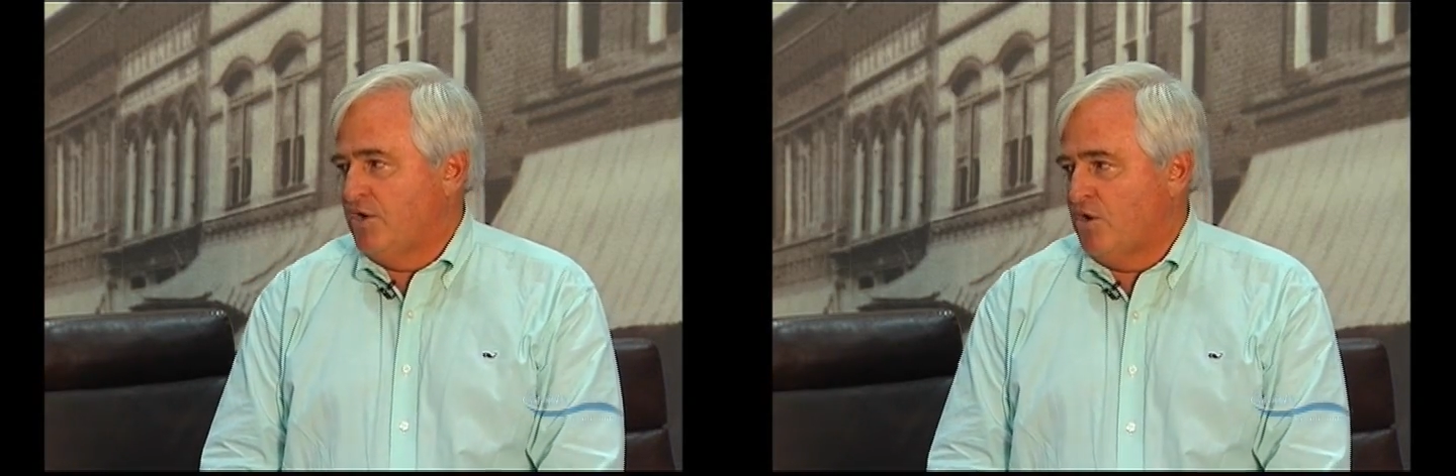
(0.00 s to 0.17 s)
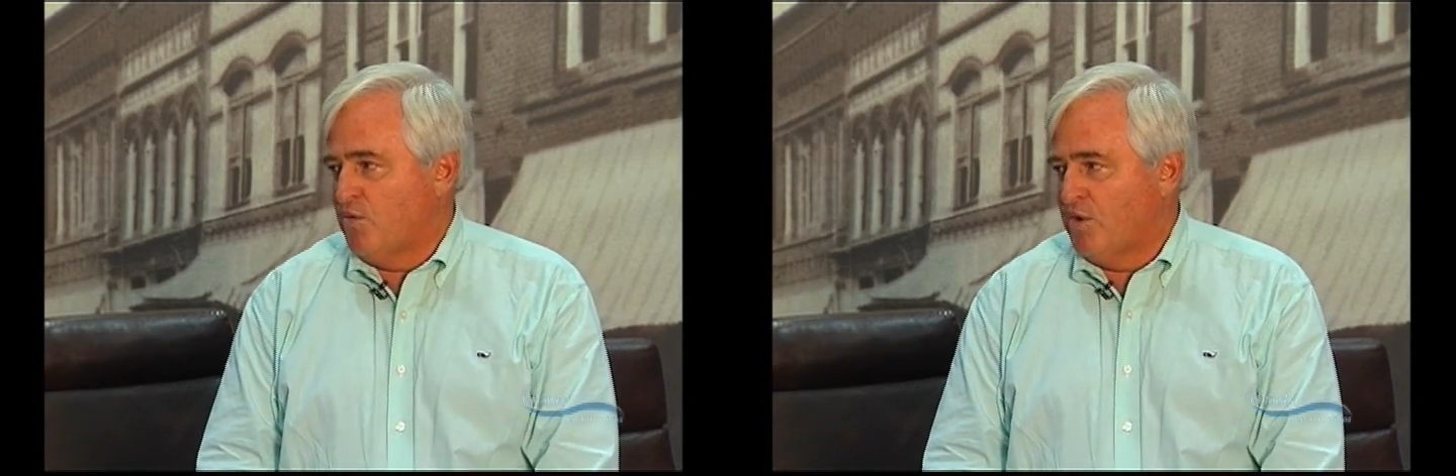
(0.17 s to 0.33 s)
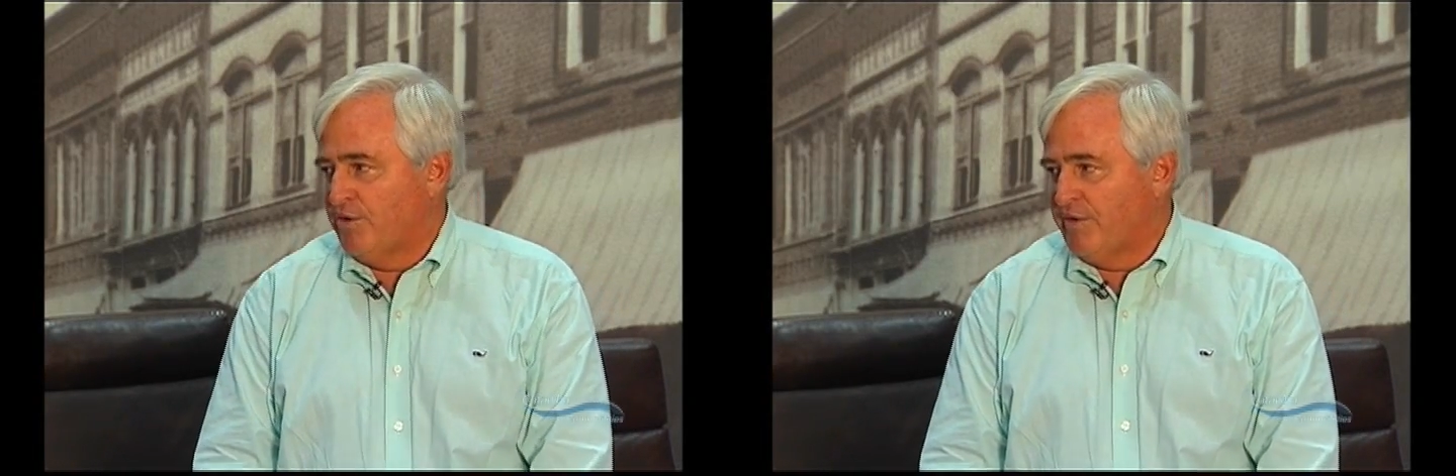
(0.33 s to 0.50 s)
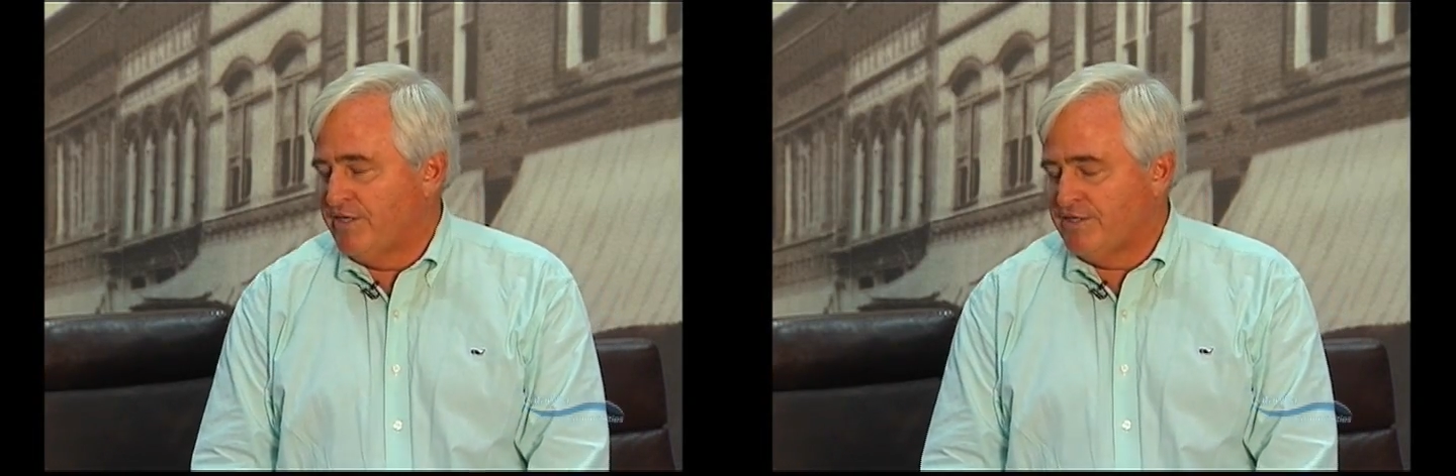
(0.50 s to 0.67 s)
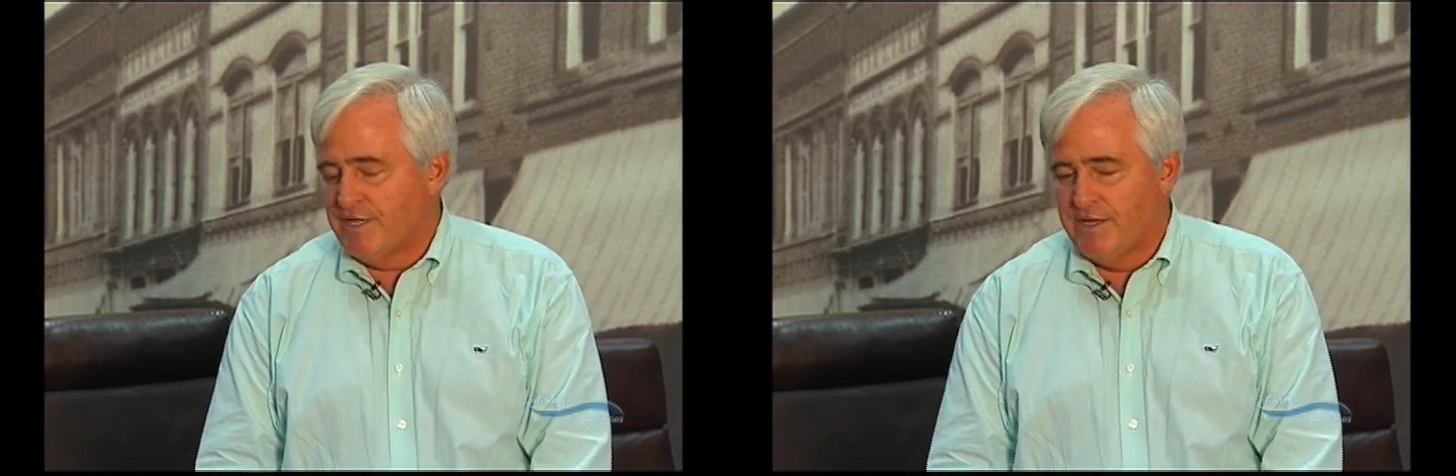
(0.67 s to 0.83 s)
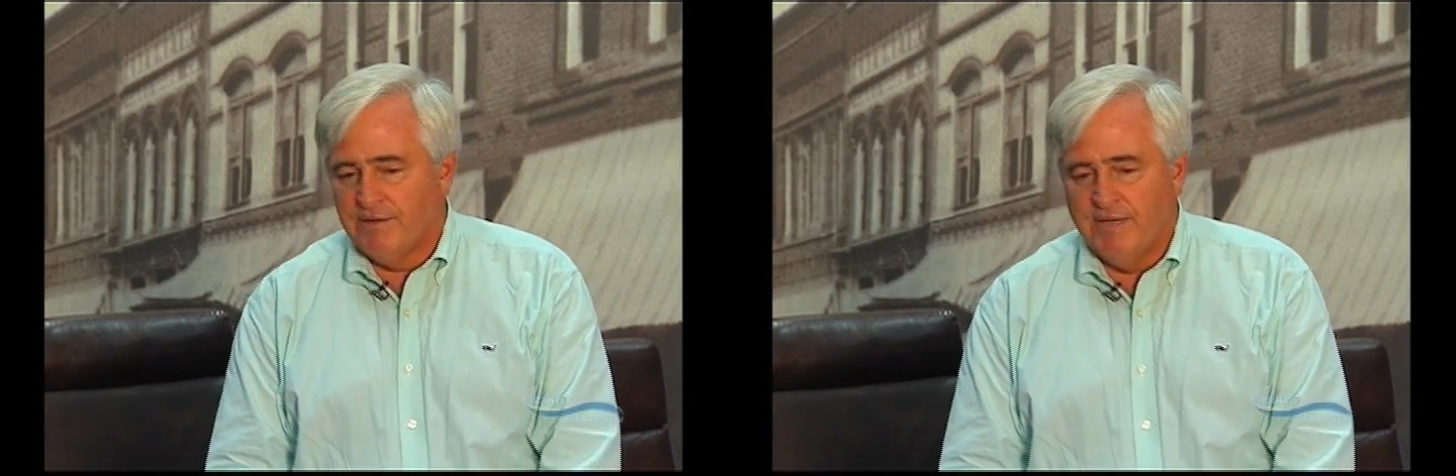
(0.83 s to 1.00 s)
our water
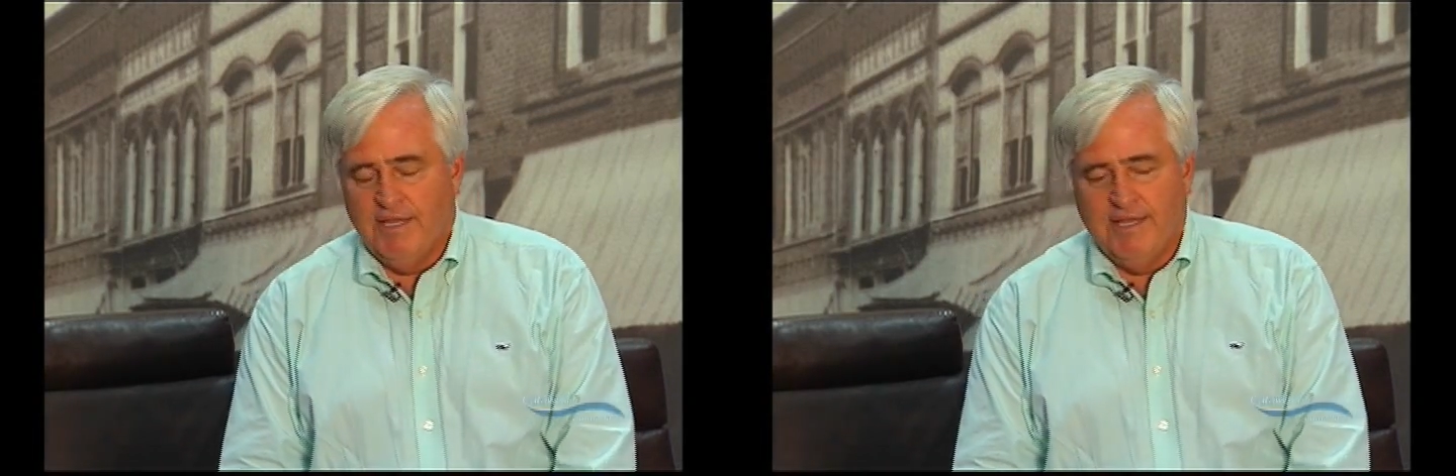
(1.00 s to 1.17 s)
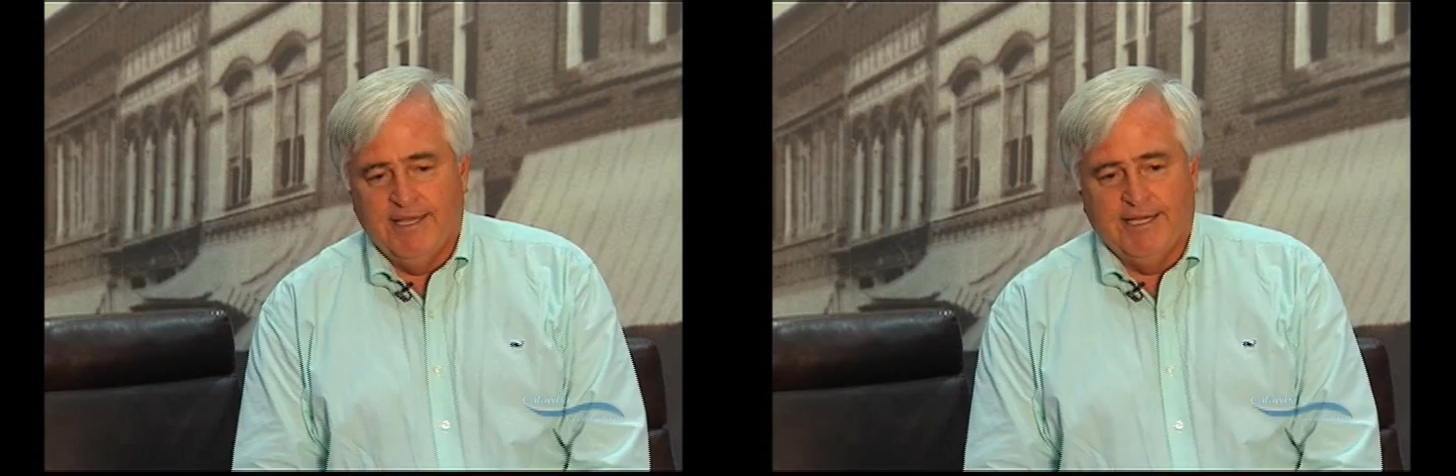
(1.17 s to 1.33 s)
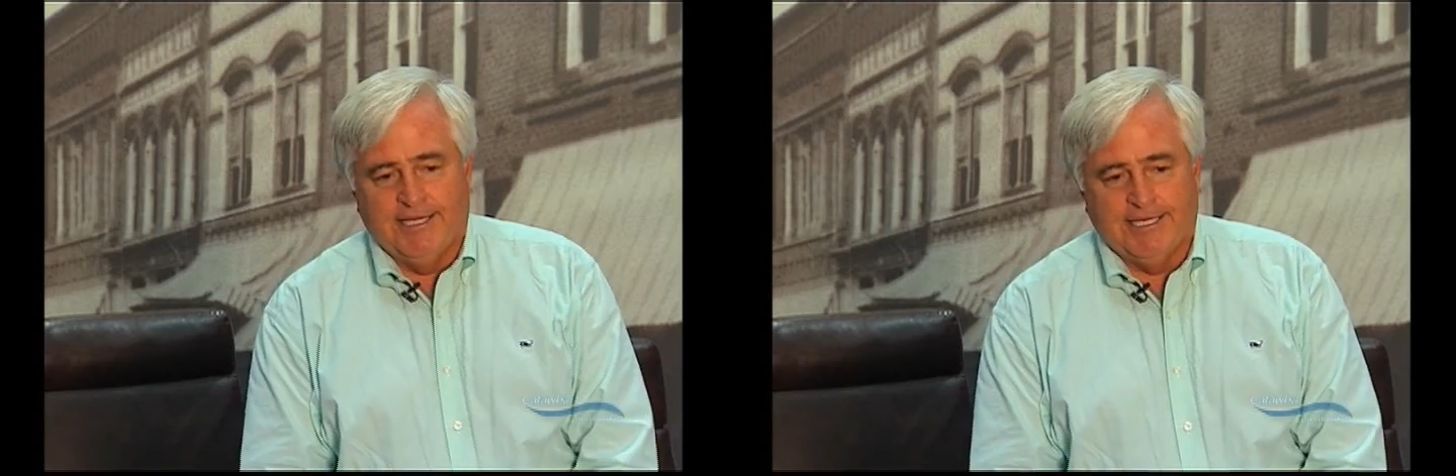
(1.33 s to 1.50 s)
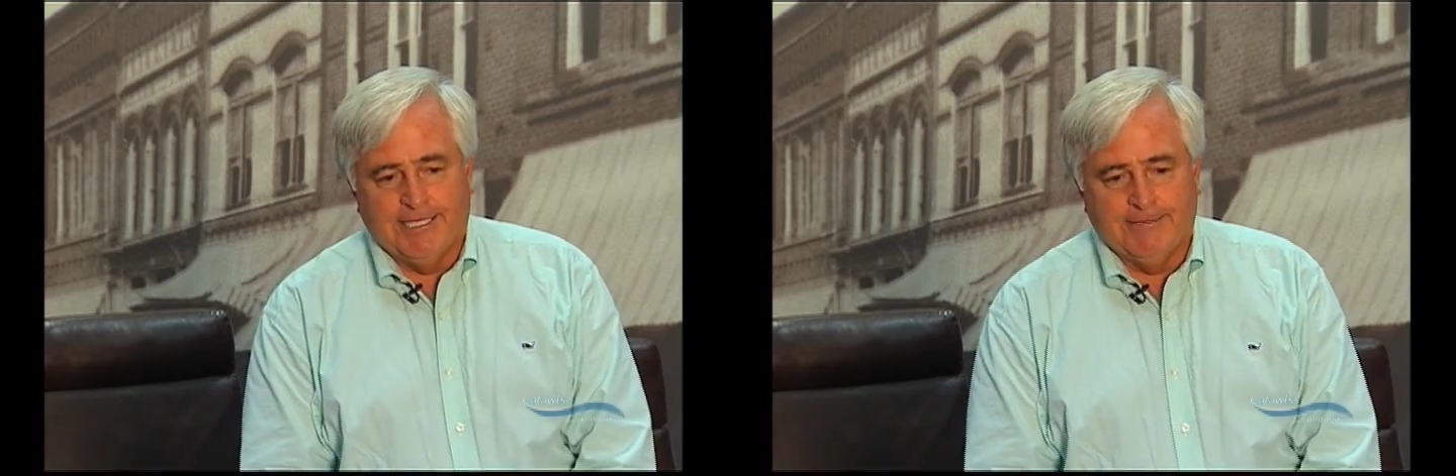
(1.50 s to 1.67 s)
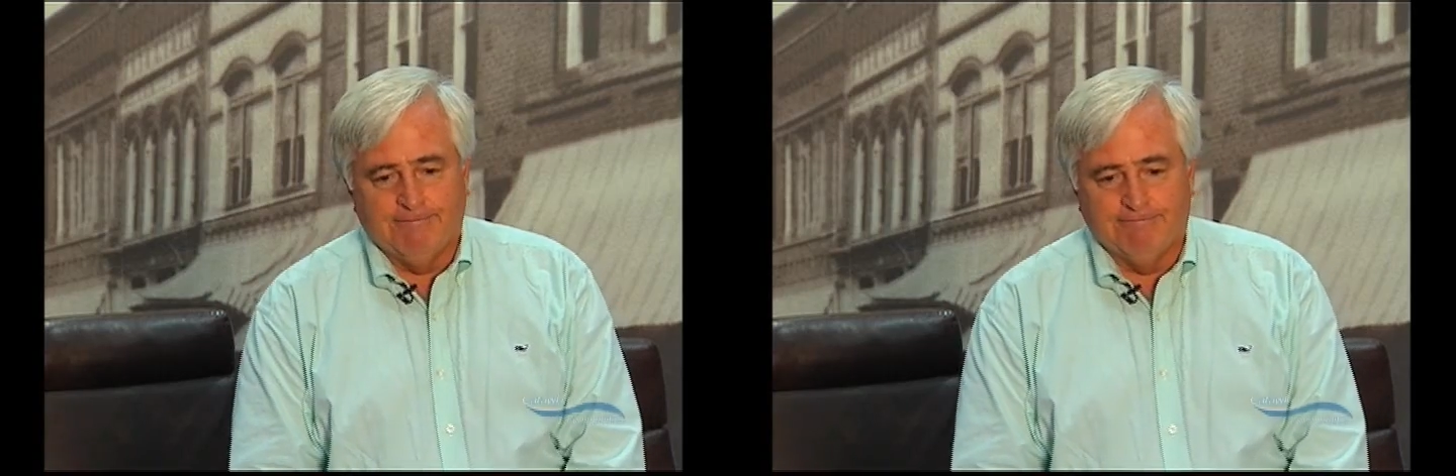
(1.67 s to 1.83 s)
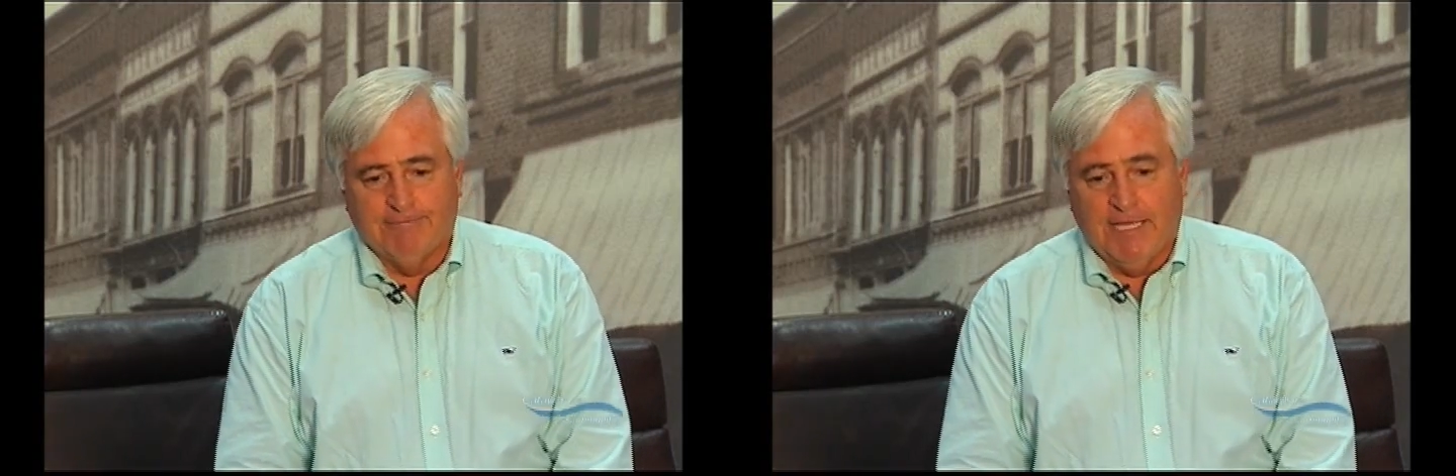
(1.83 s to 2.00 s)
rates
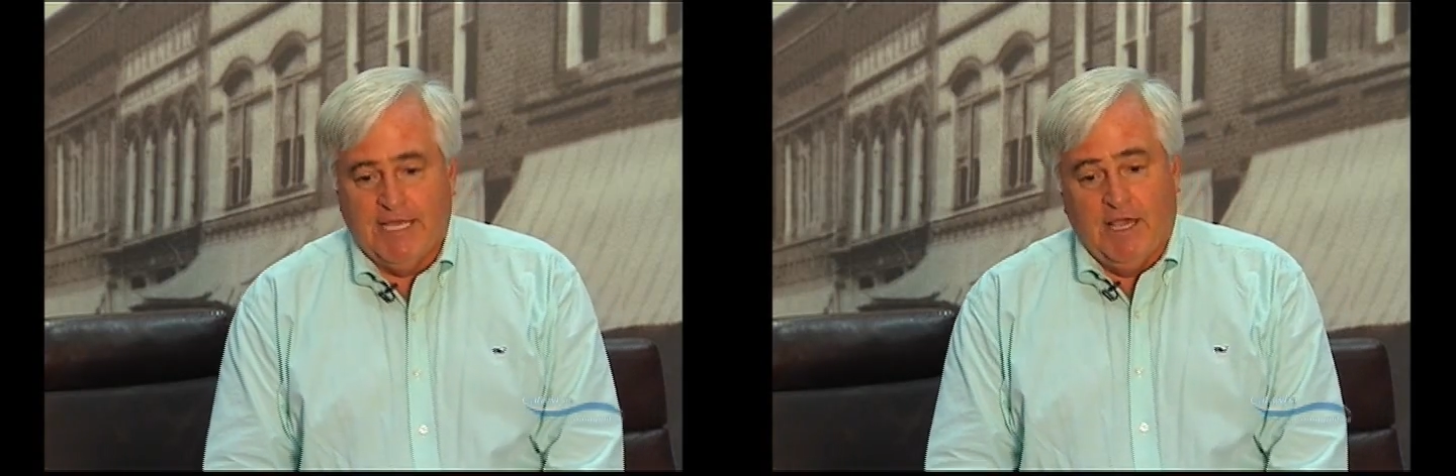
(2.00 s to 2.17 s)
down.